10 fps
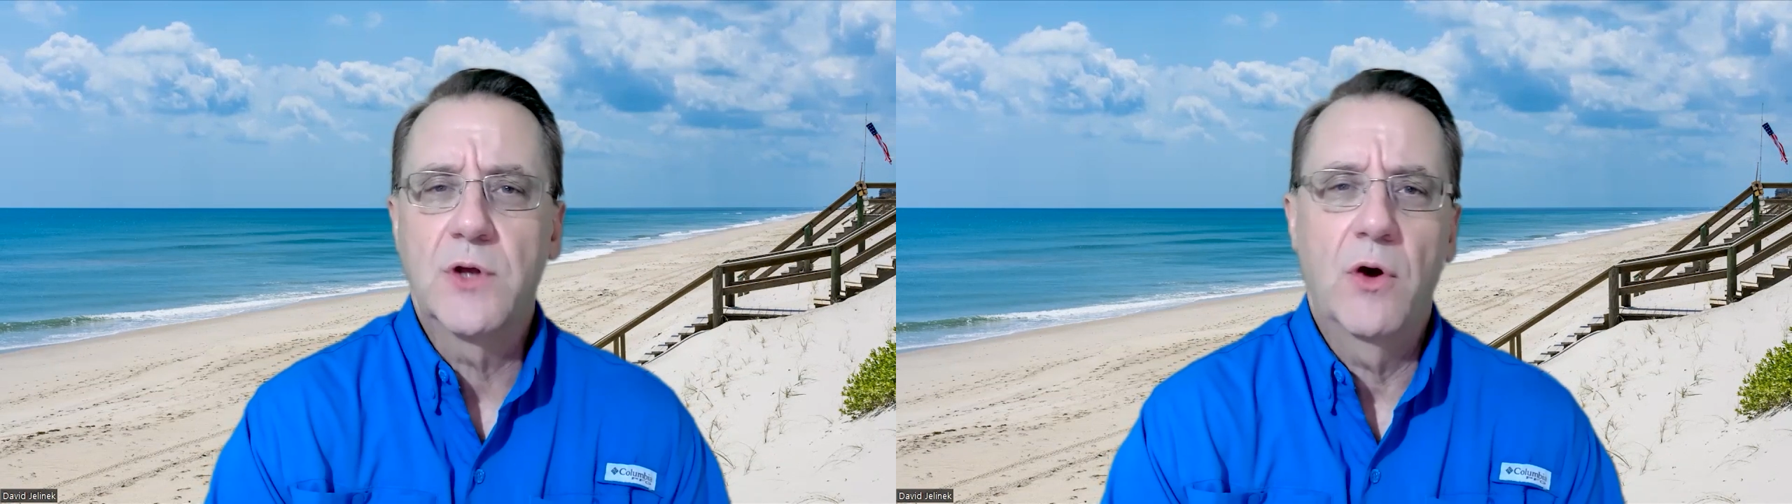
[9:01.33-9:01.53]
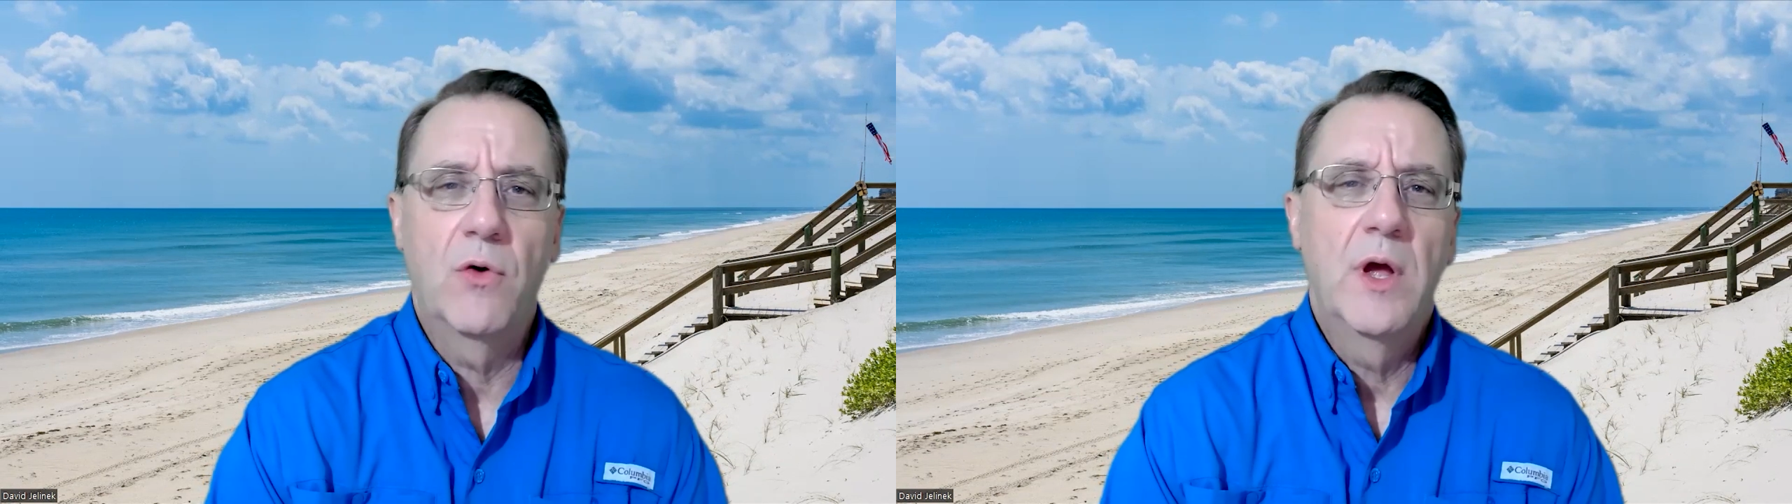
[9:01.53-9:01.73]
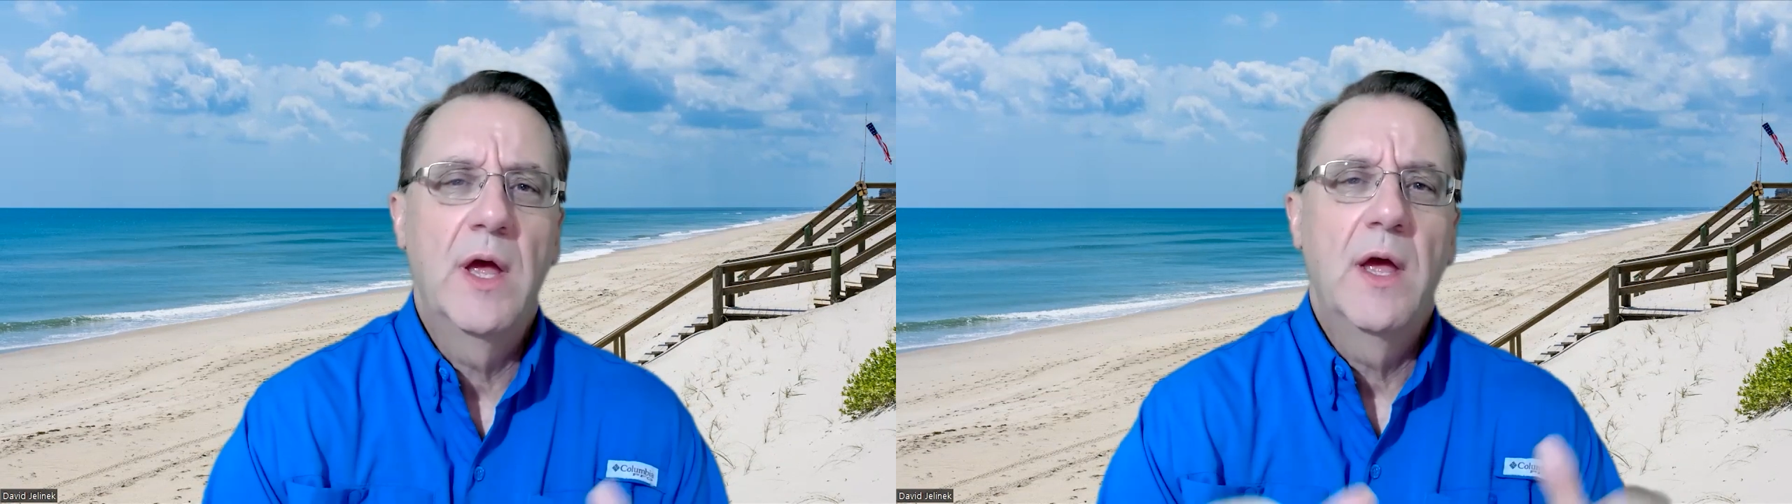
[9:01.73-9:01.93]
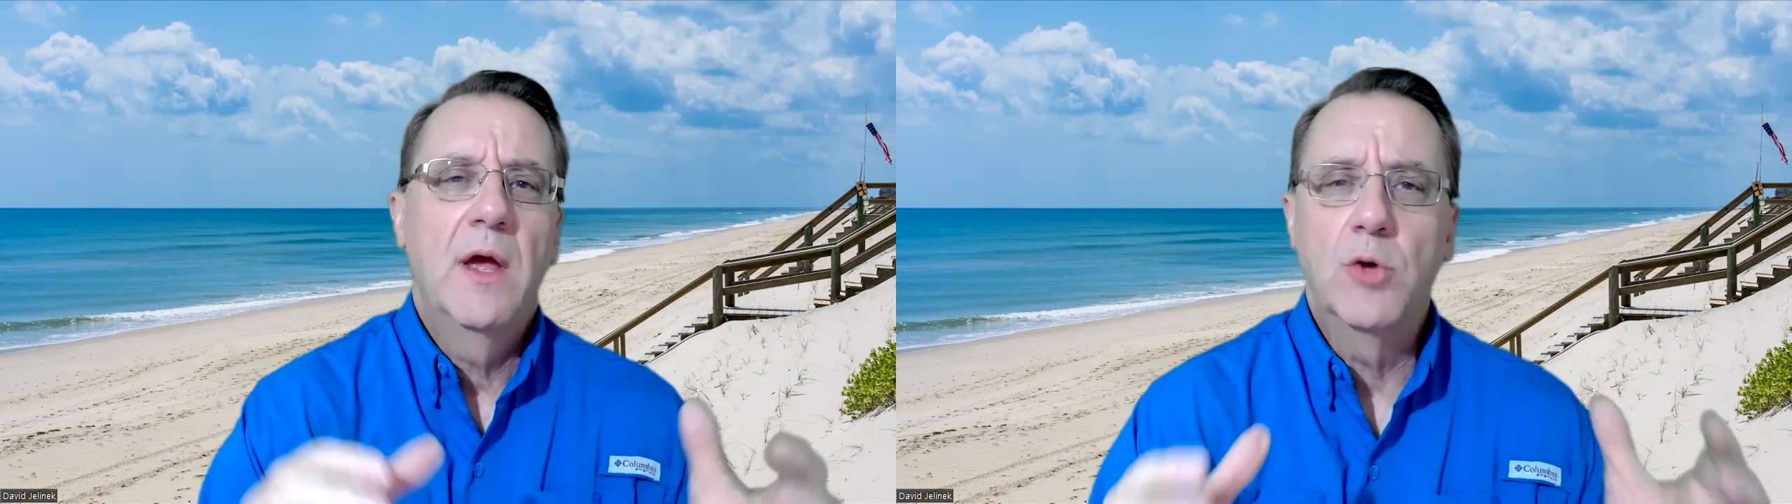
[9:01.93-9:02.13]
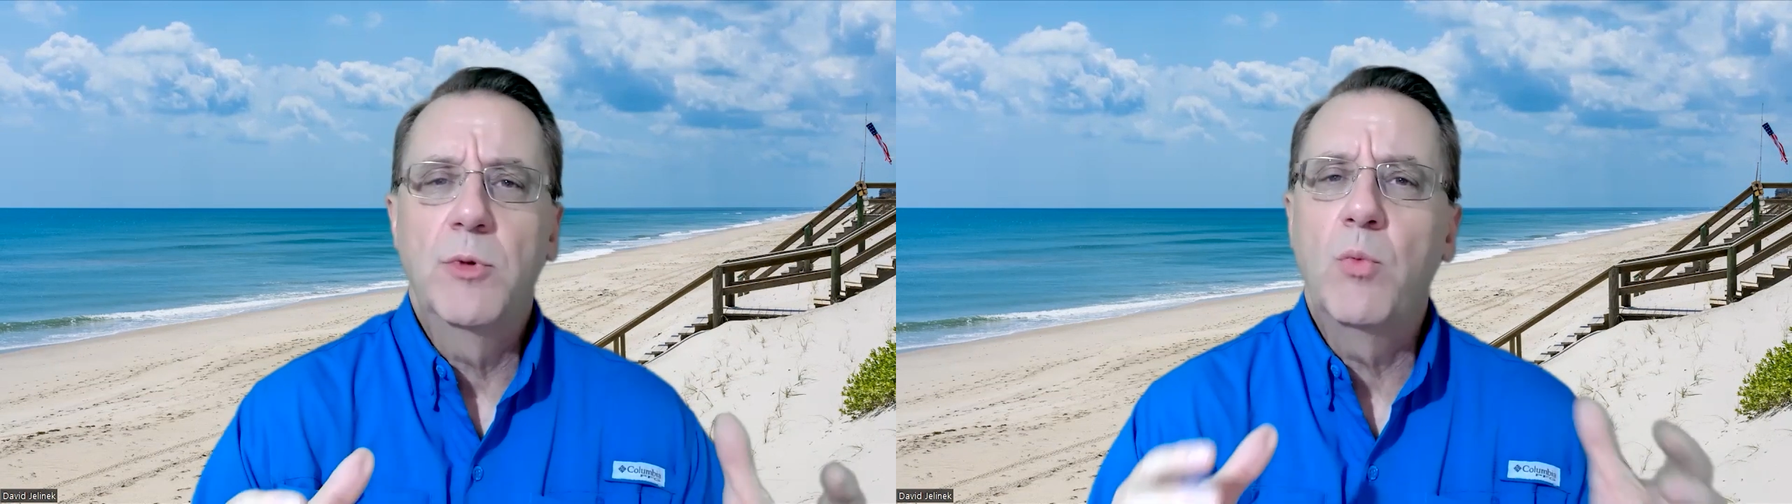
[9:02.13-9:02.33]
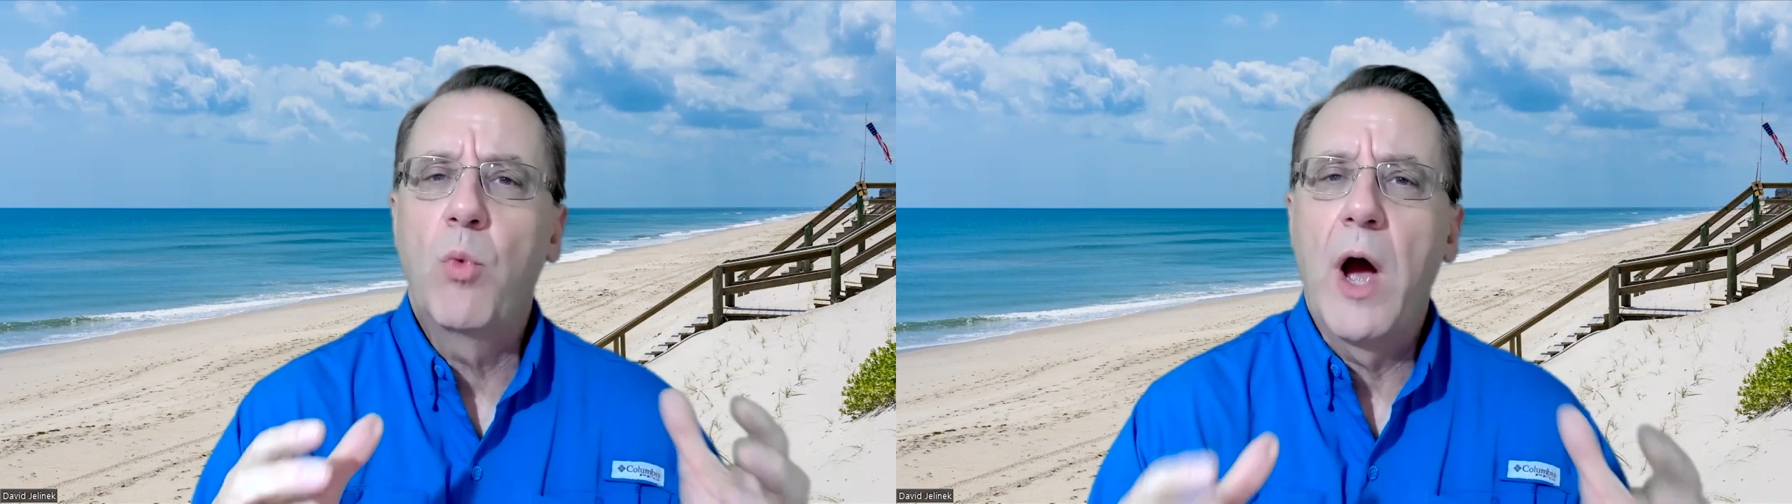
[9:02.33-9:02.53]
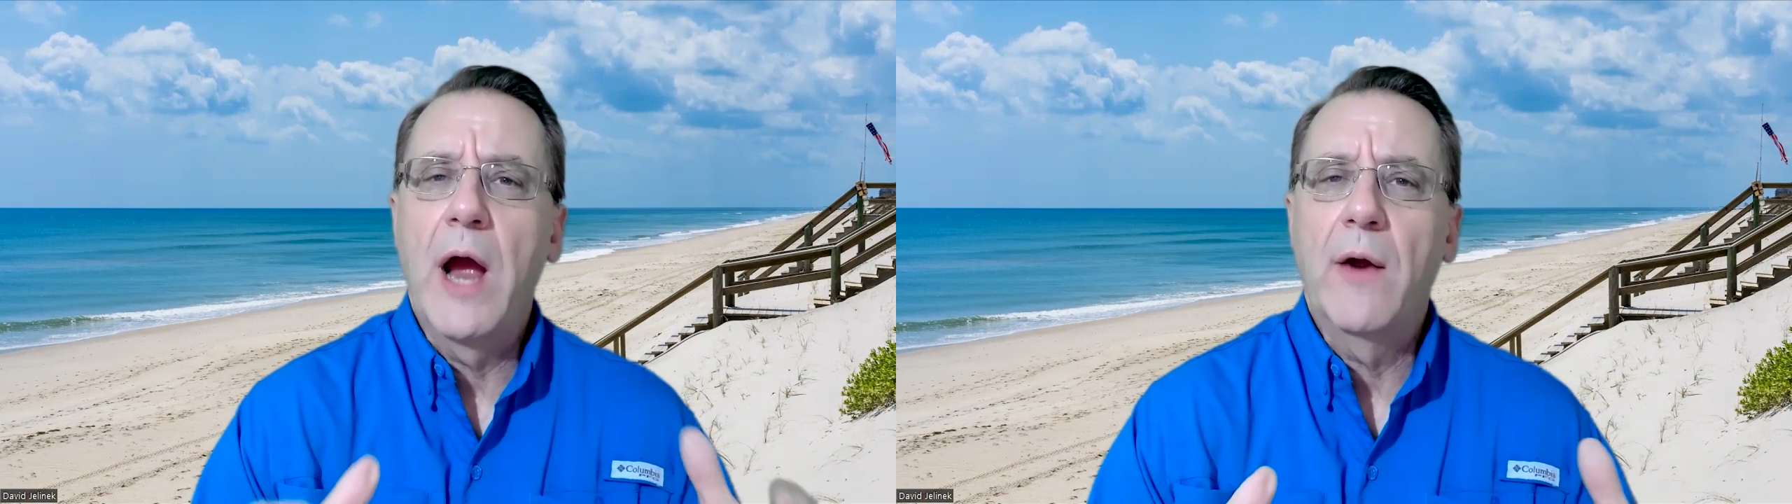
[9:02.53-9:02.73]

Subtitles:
So aluminum